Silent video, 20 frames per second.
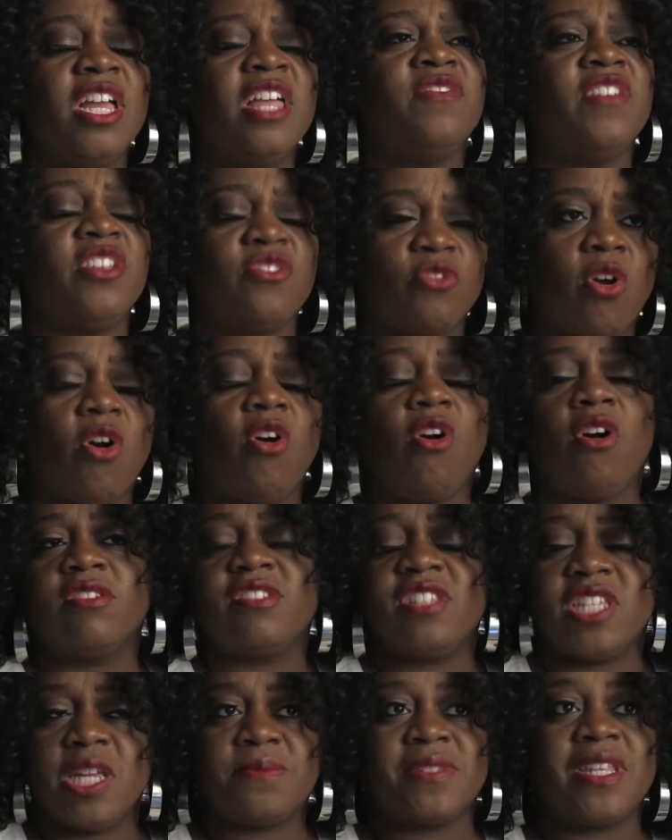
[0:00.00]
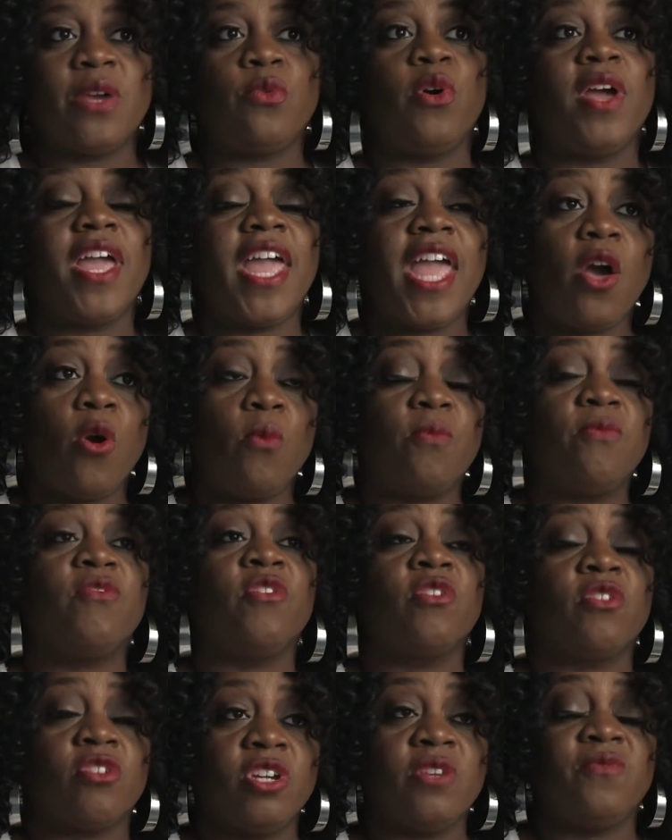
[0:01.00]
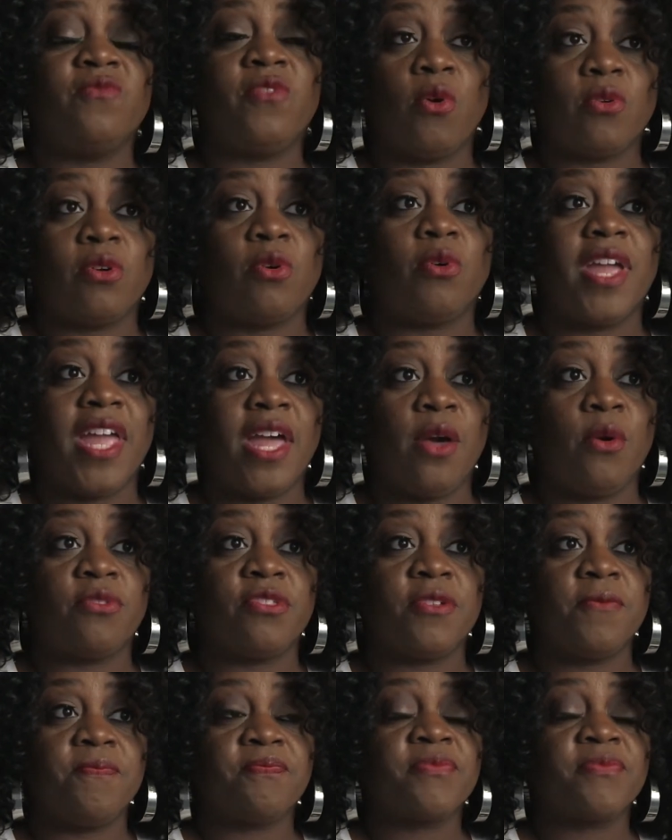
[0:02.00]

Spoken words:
These are all tips that will help for good vocal health